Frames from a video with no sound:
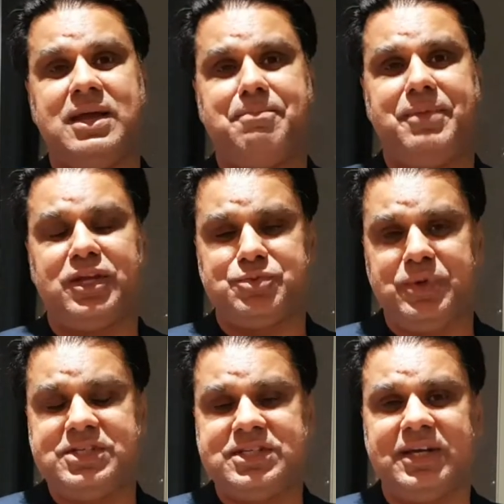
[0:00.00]
because we
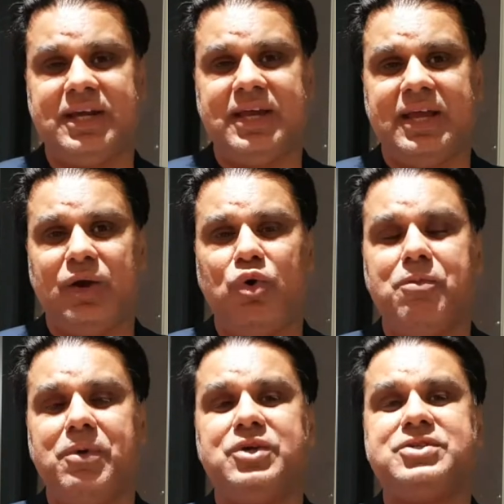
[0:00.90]
need to
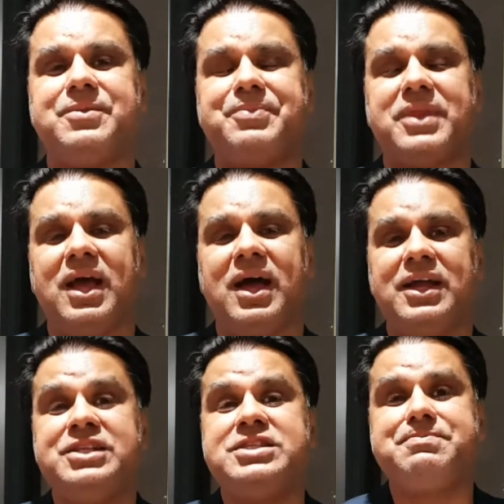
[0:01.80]
almost
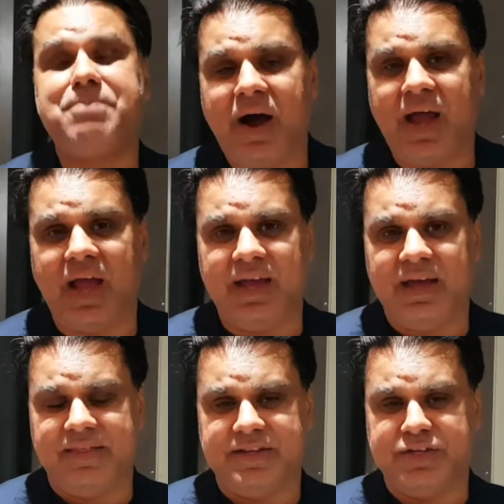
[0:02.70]
inspire
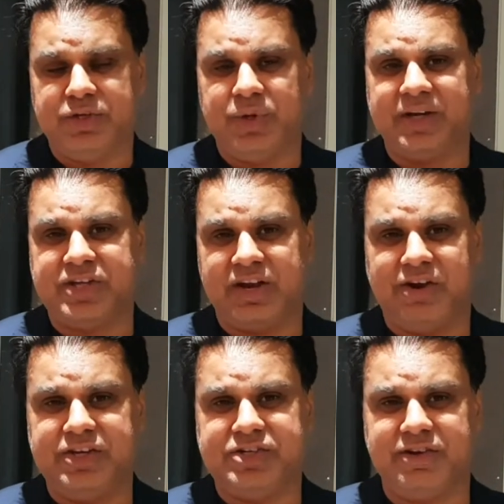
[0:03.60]
the new young
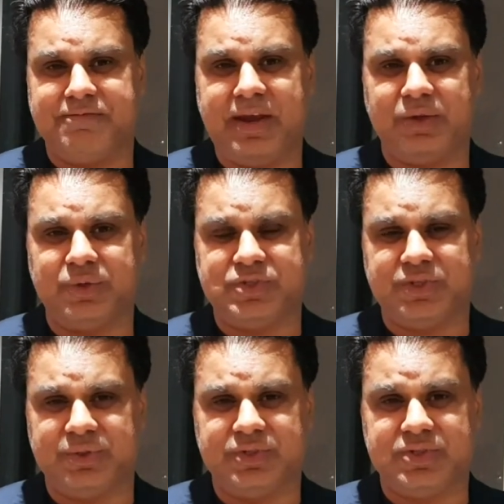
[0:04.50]
generation of medical
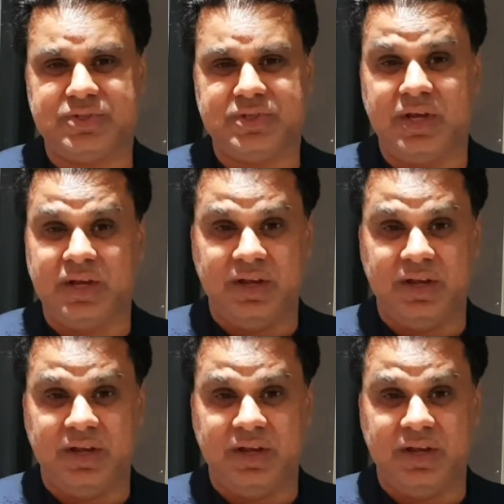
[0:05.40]
students.